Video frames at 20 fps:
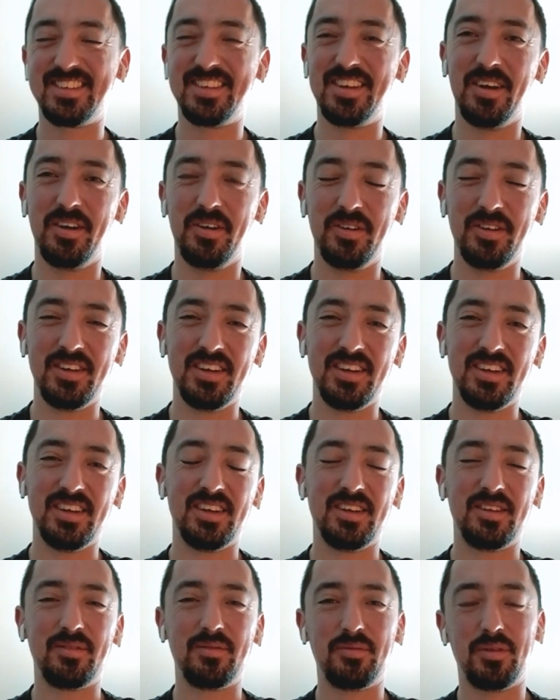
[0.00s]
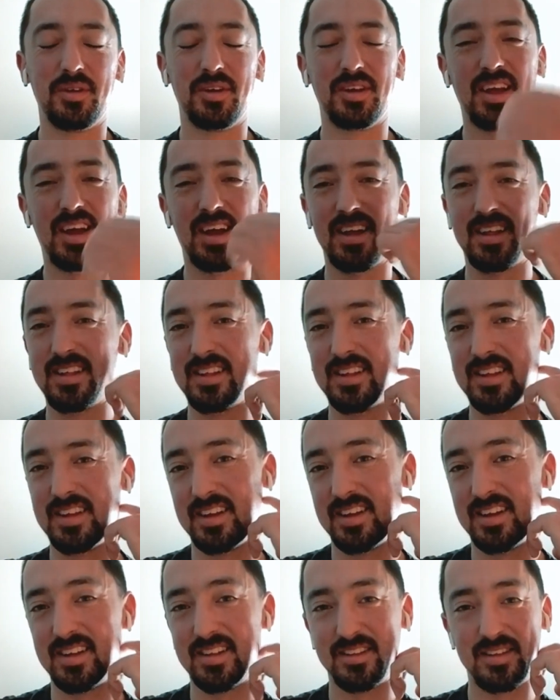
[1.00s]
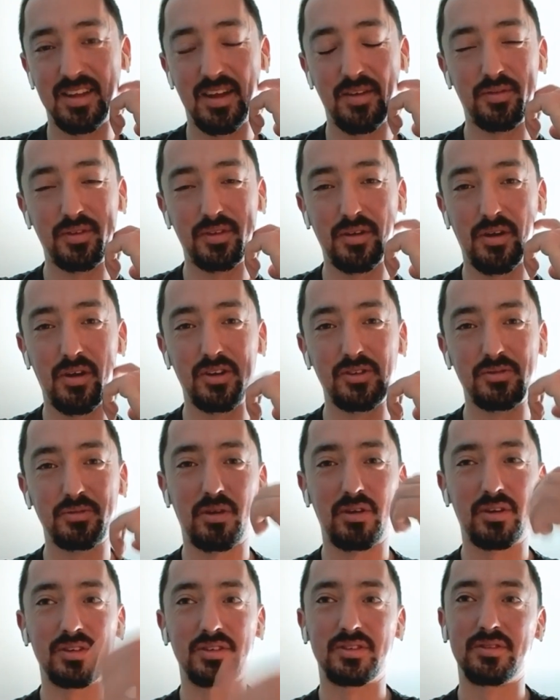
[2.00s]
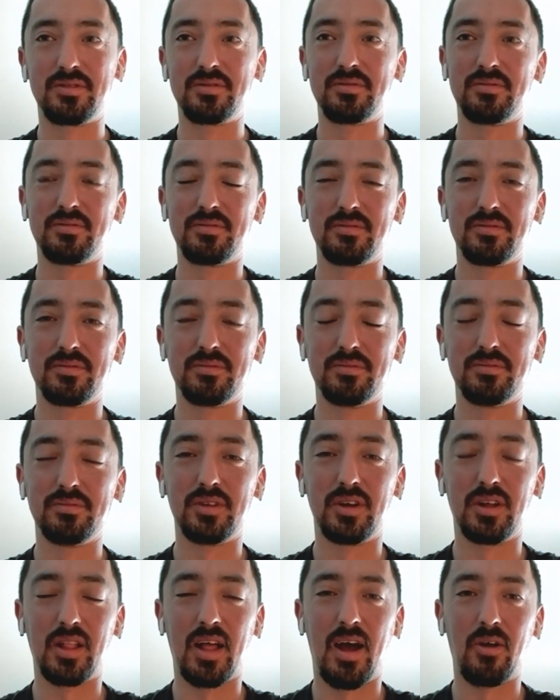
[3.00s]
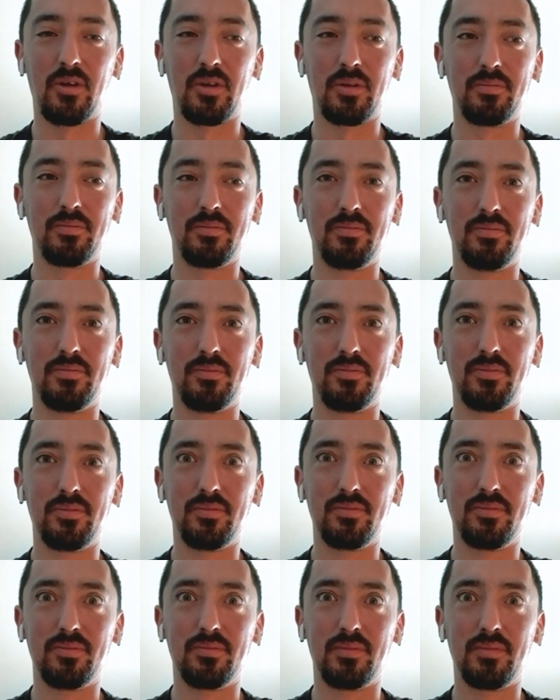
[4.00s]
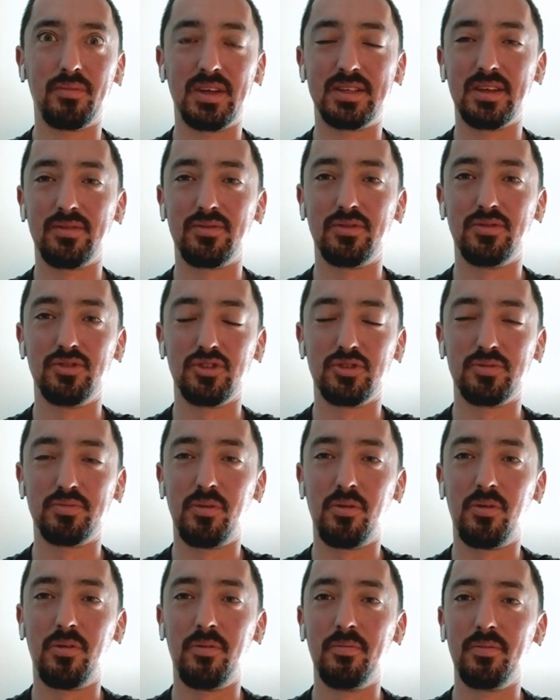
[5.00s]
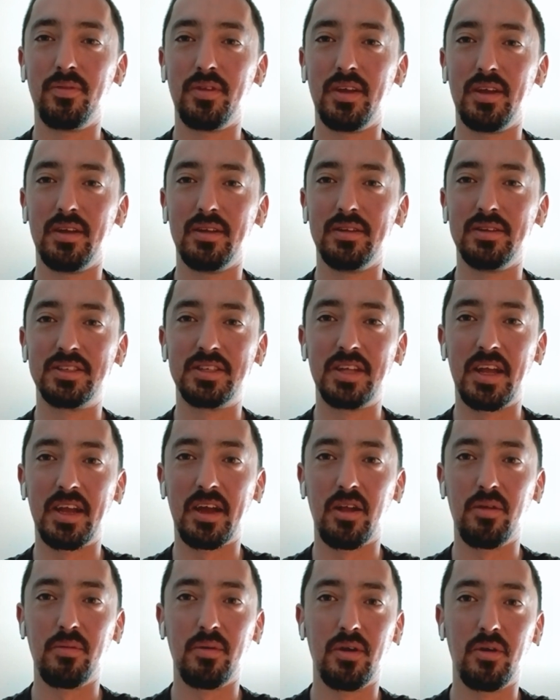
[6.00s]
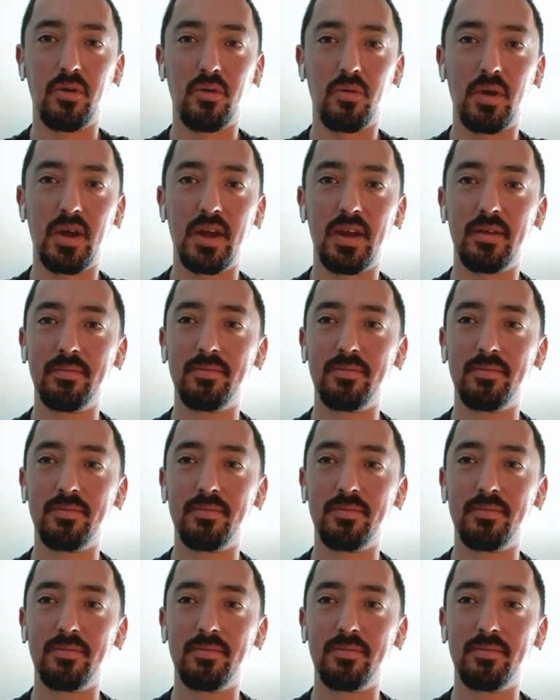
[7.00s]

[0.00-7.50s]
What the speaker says: So, but yeah, definitely the hardest part is allowing myself to just bowl and staying out of my own way.